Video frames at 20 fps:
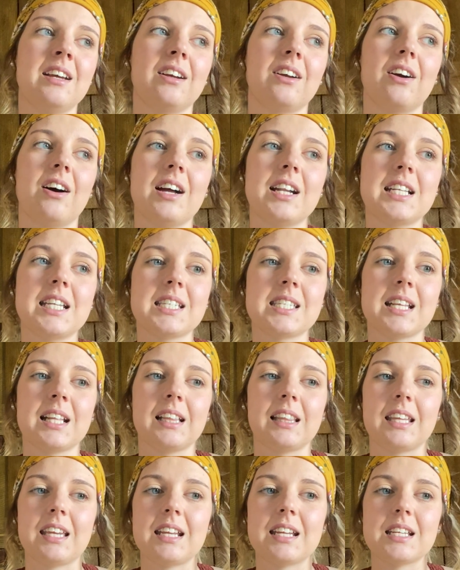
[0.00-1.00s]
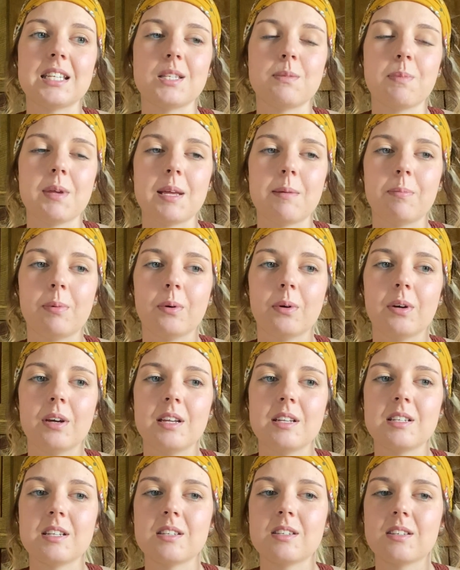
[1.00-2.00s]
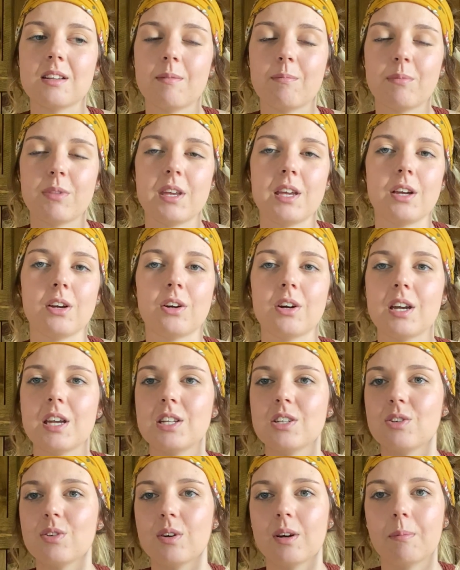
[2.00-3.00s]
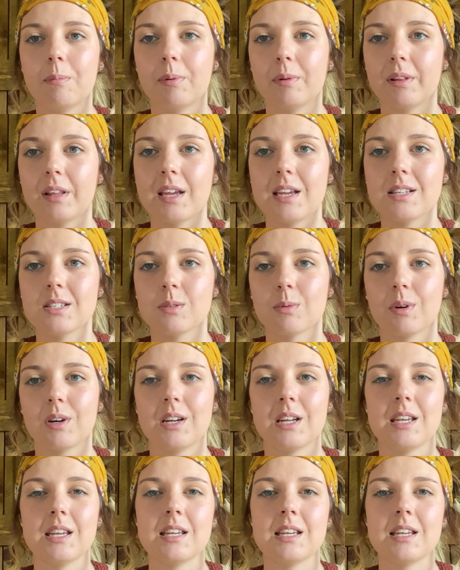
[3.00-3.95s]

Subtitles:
God doesn't lead his people into something or into a place where he